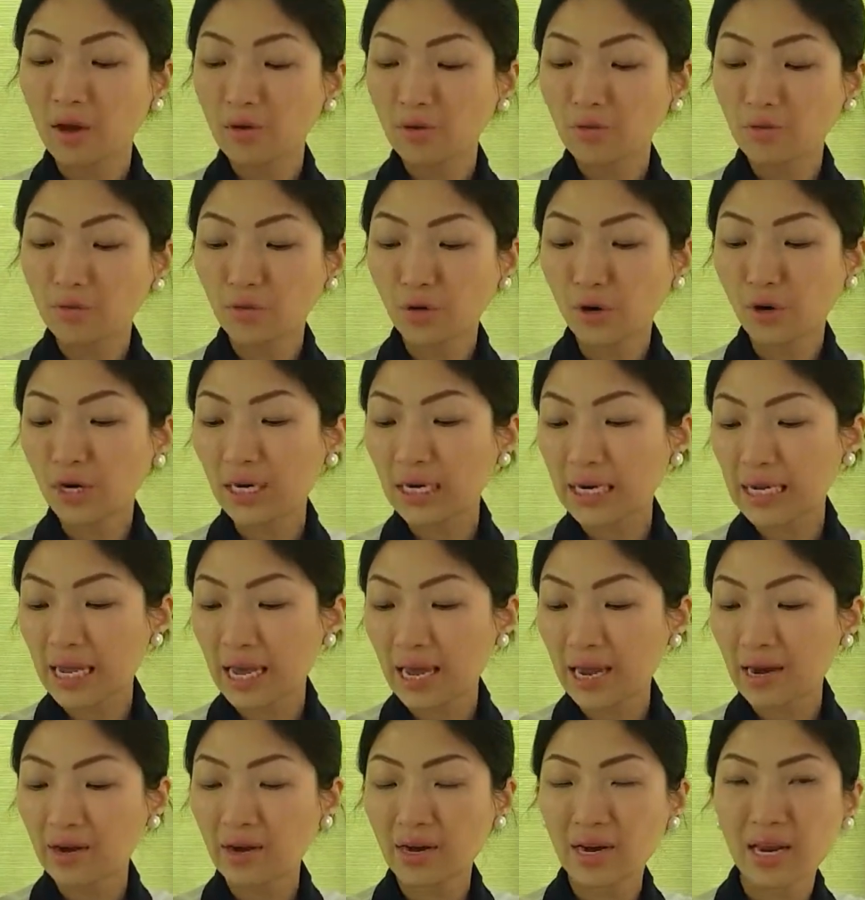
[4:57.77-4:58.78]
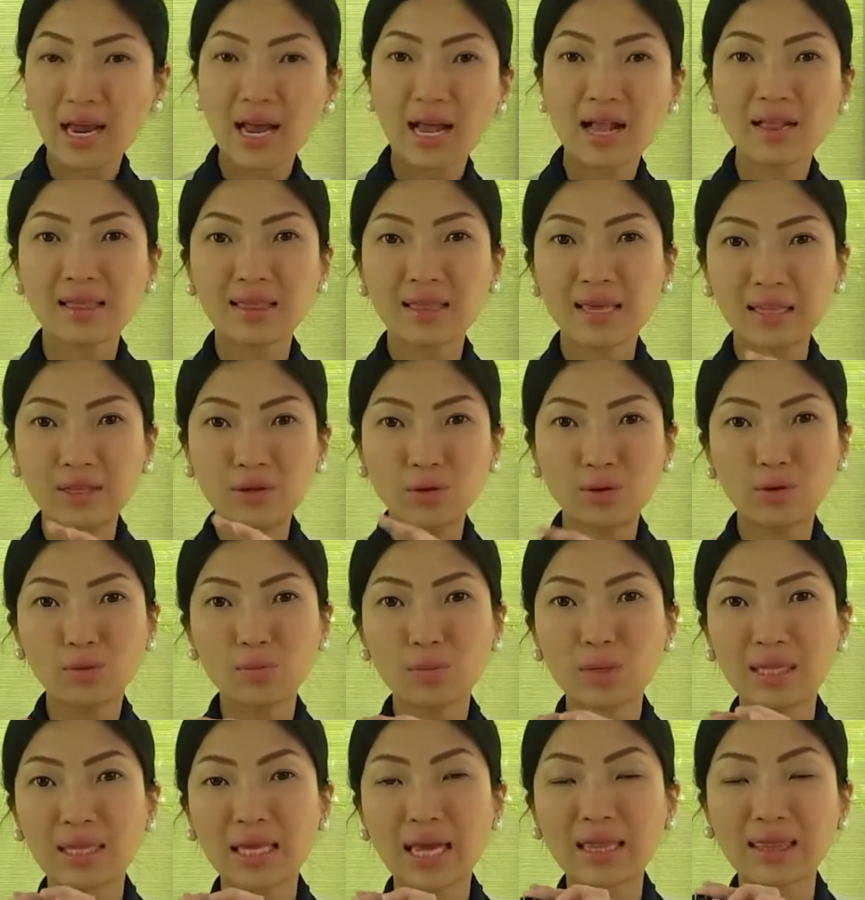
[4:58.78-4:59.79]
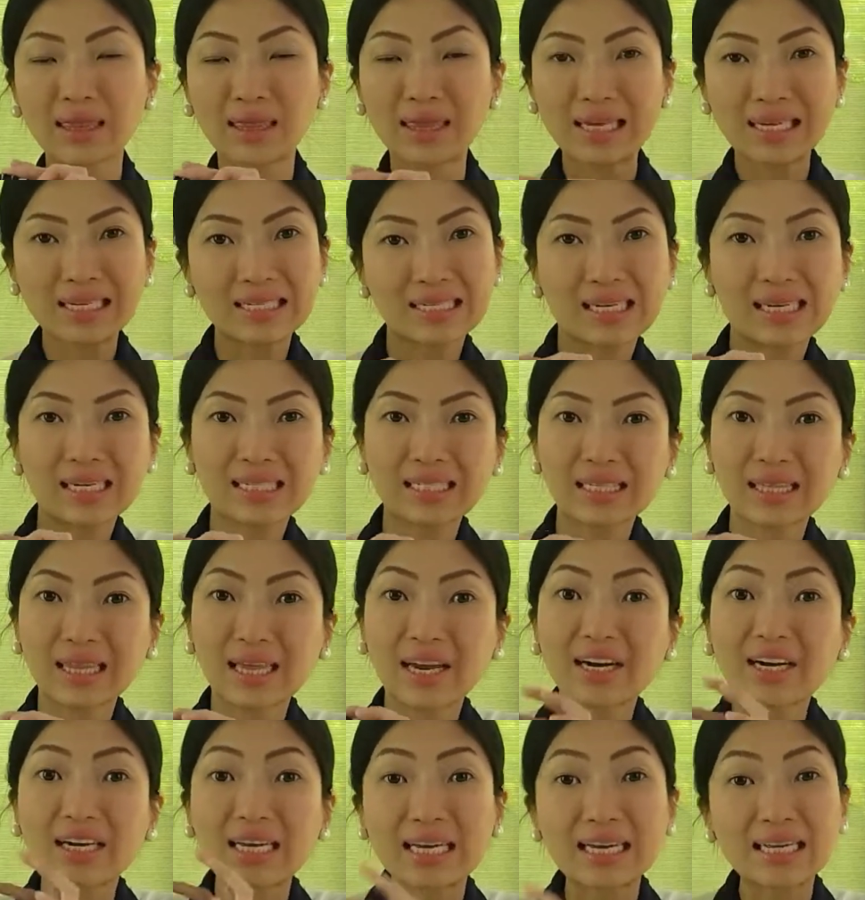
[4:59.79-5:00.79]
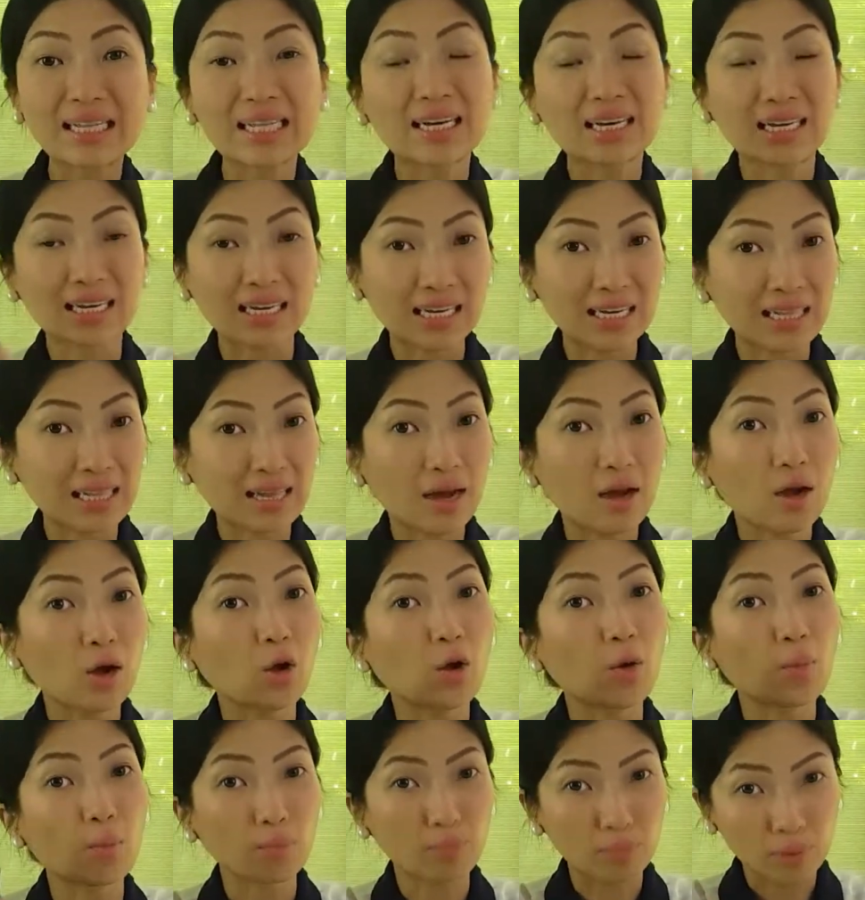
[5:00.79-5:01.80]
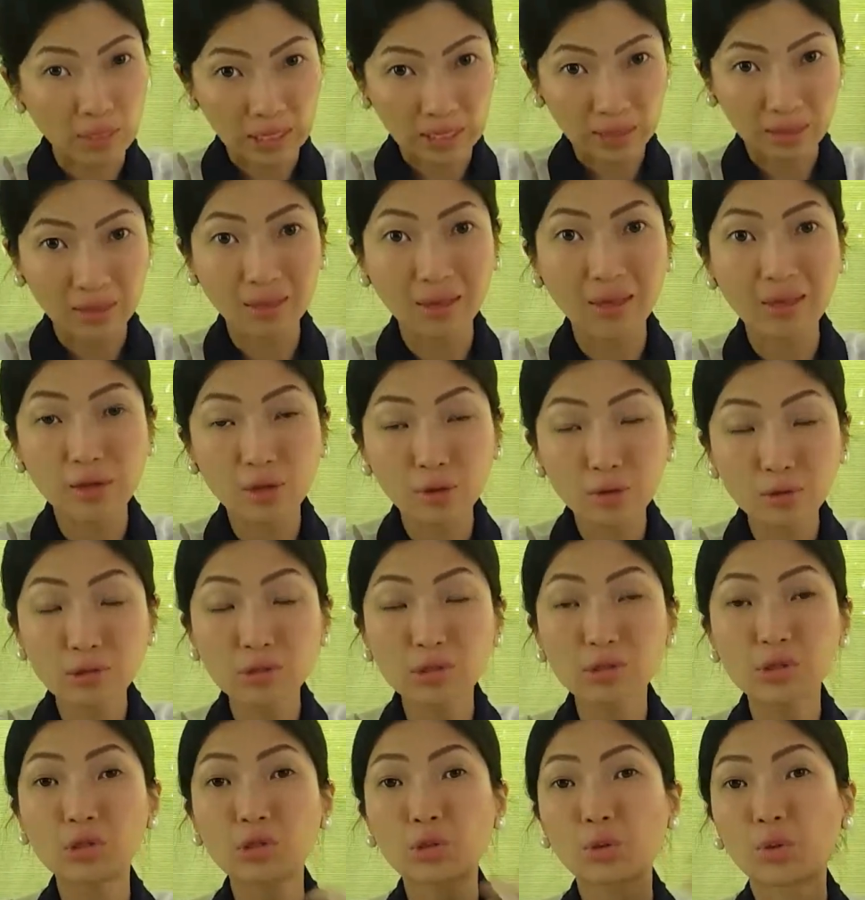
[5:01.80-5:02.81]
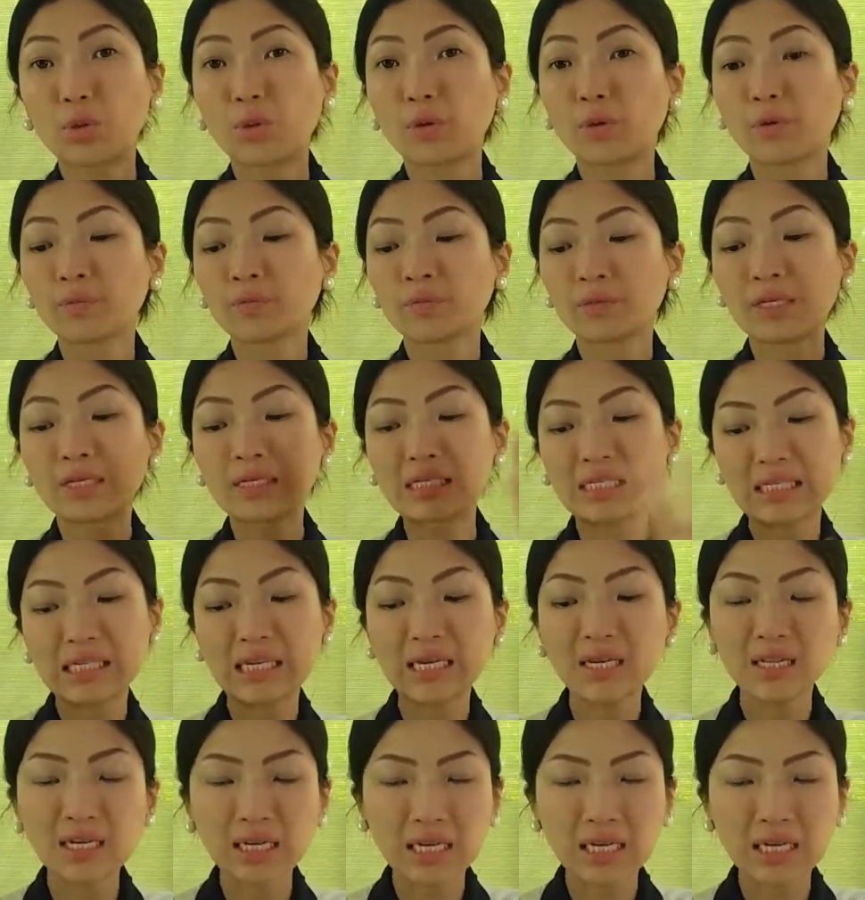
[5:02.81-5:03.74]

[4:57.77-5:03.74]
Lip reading: For EA Real, they told me that this is their Ylang Ylang Complete. They used to distill